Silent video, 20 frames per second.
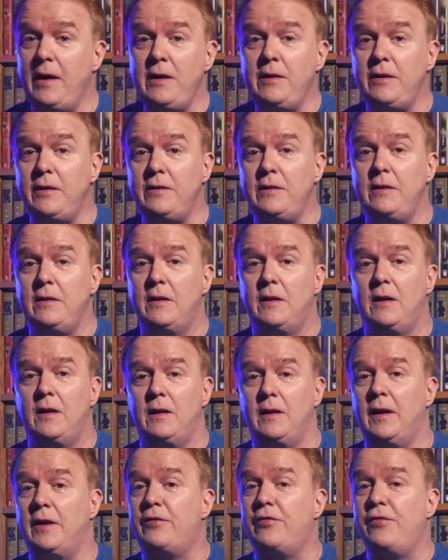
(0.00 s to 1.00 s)
ended
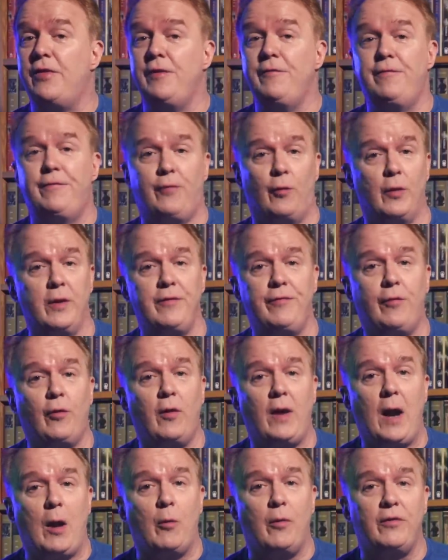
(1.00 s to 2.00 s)
less than
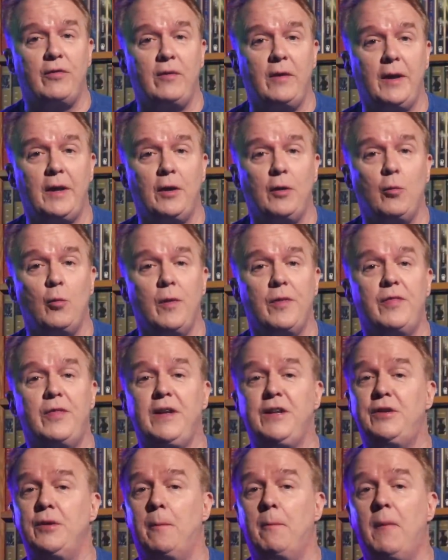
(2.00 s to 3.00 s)
44 hours later with
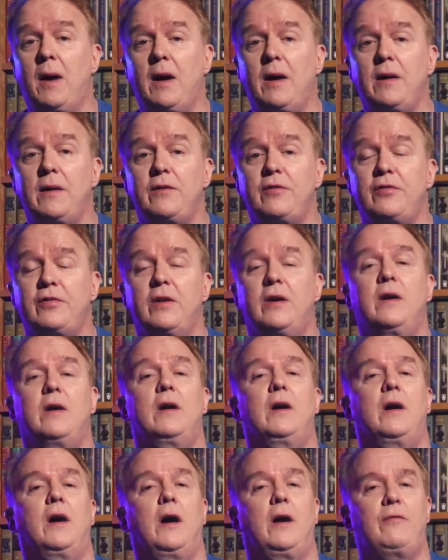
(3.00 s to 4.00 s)
the demise
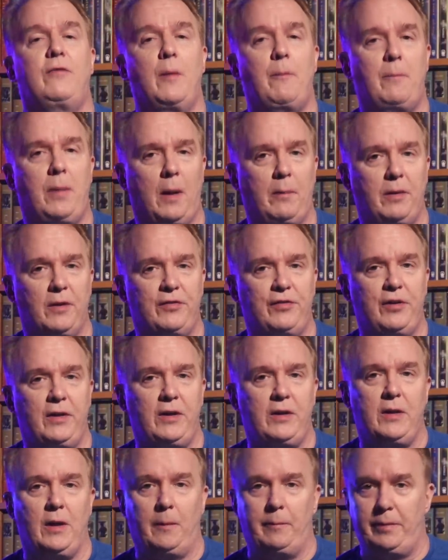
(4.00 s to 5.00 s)
of a
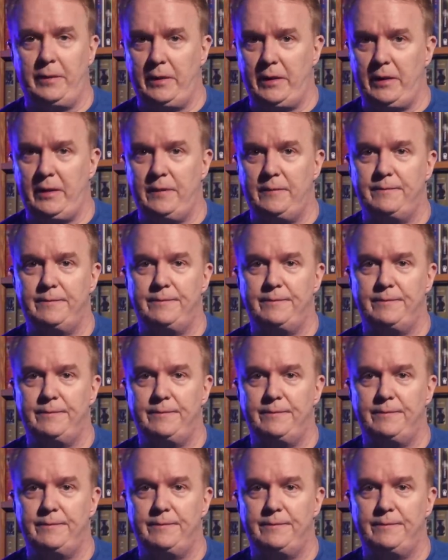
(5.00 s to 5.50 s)
publishing company.